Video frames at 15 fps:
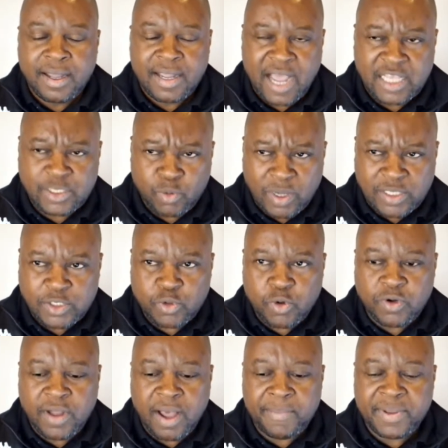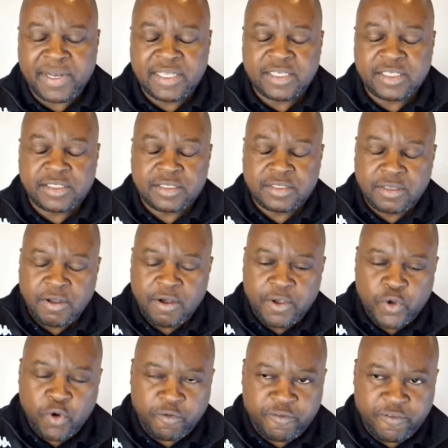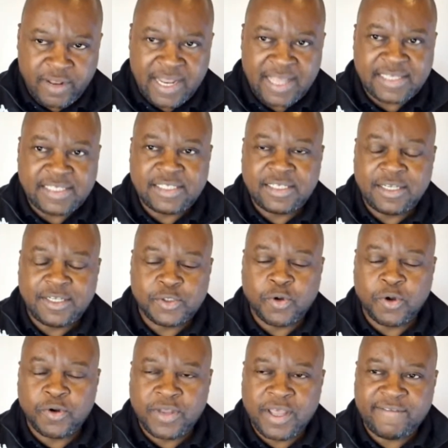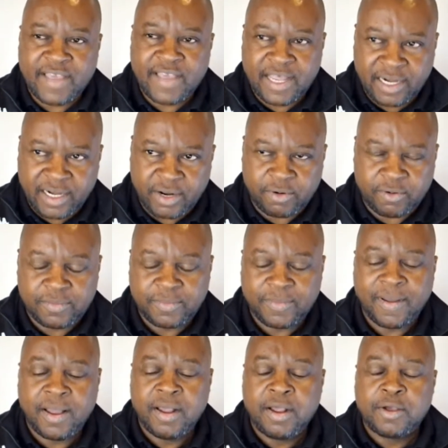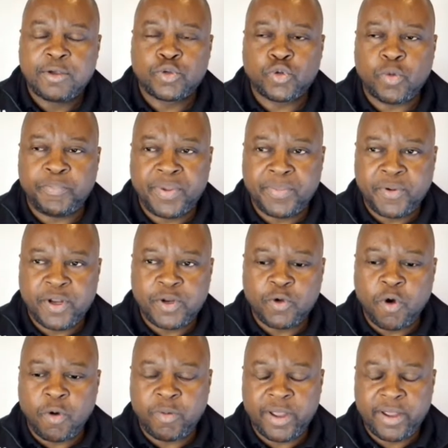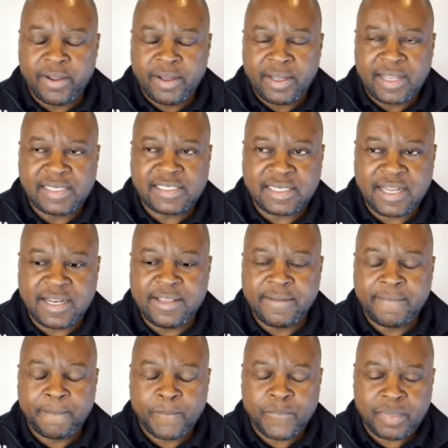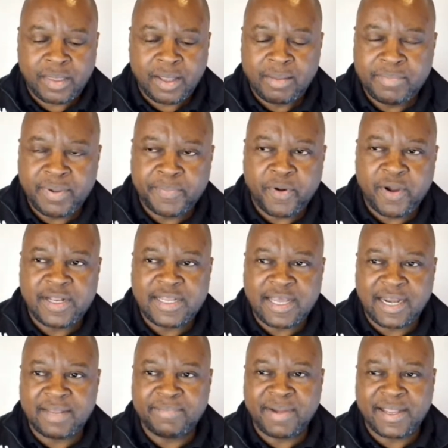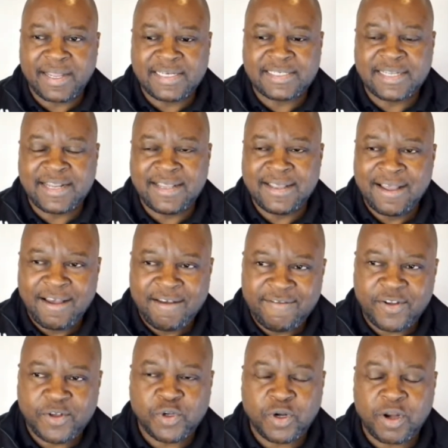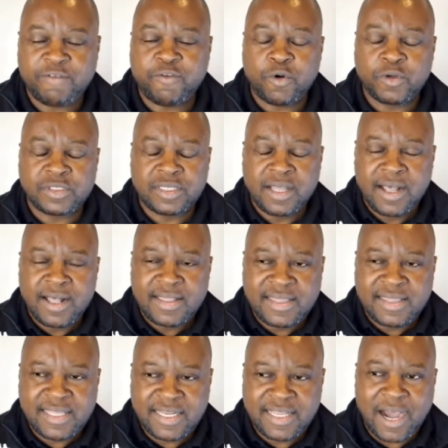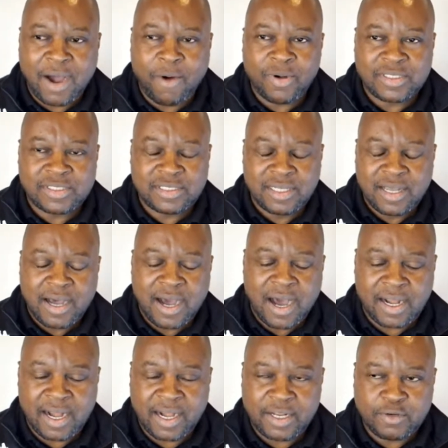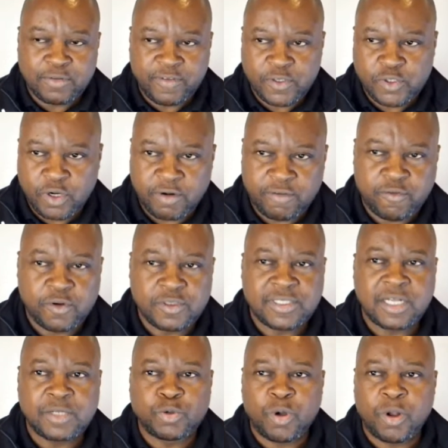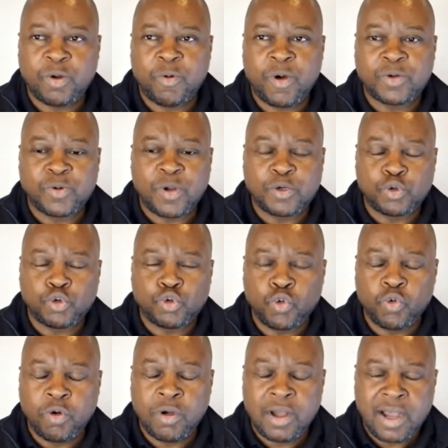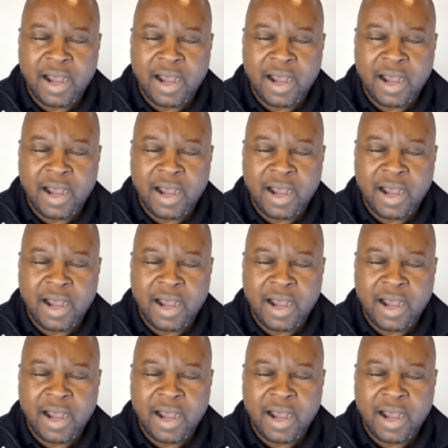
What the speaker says: Guys, what is going to happen is your village is going to have a rail. So people in Gambakwe, get ready. People in Kariba, get ready. Victoria Falls, 3 hours, Harare to Victoria Falls. That's what we want to do.